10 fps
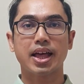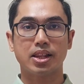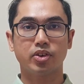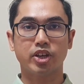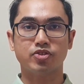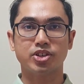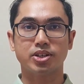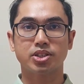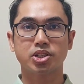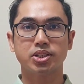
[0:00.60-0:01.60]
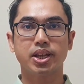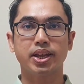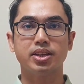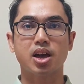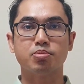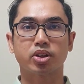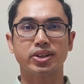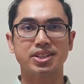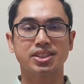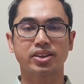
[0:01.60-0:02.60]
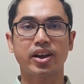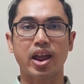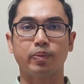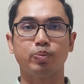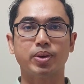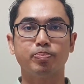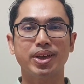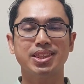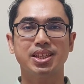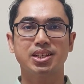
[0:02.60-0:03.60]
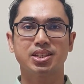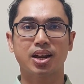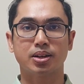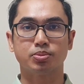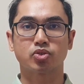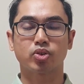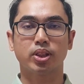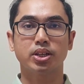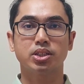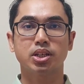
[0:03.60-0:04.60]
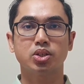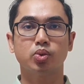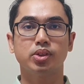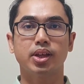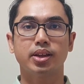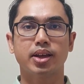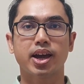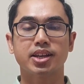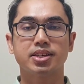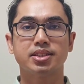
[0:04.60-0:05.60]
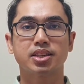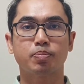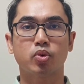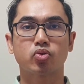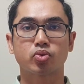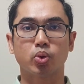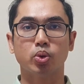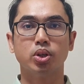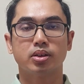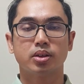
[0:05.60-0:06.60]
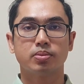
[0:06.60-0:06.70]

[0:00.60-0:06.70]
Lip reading: Hello everyone, today I'm going to describe the basic terms related with an IT support role.